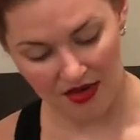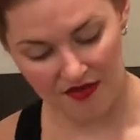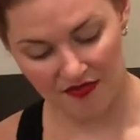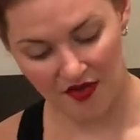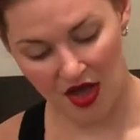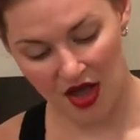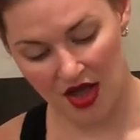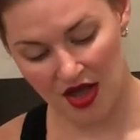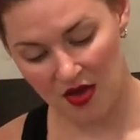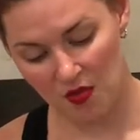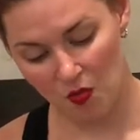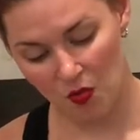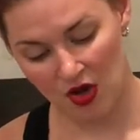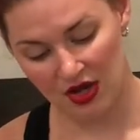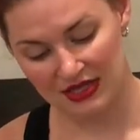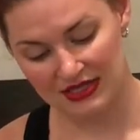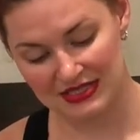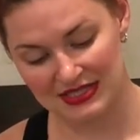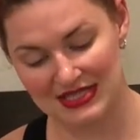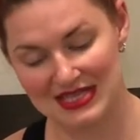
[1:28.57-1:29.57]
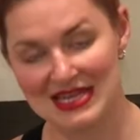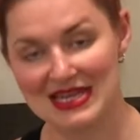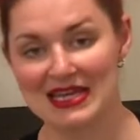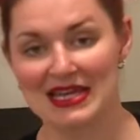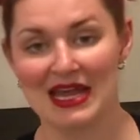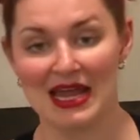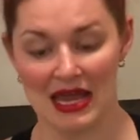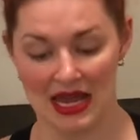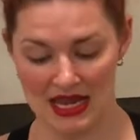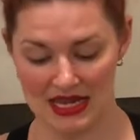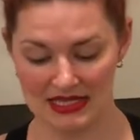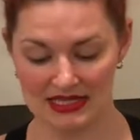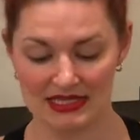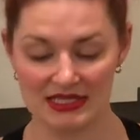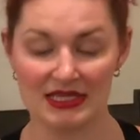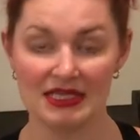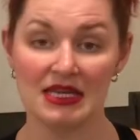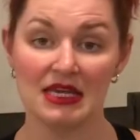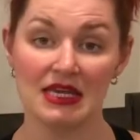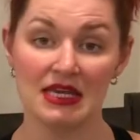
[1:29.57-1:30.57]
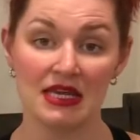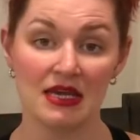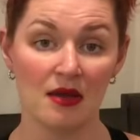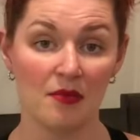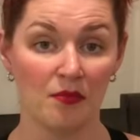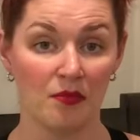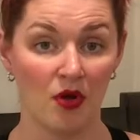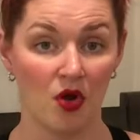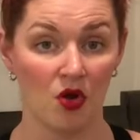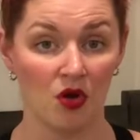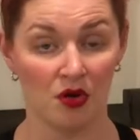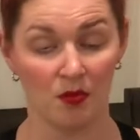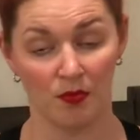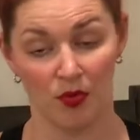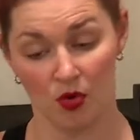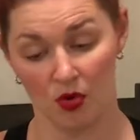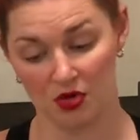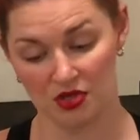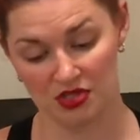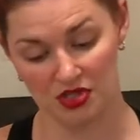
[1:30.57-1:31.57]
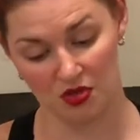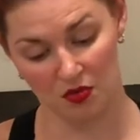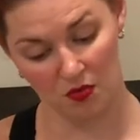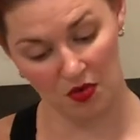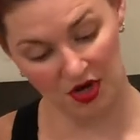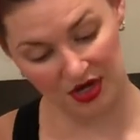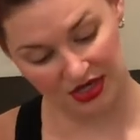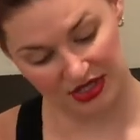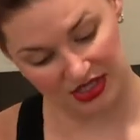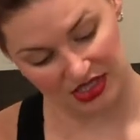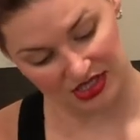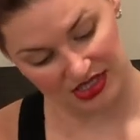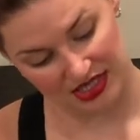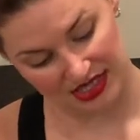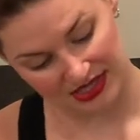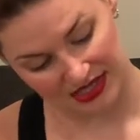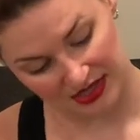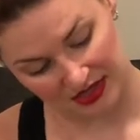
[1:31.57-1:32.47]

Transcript: if I want the AC port to work, it just has a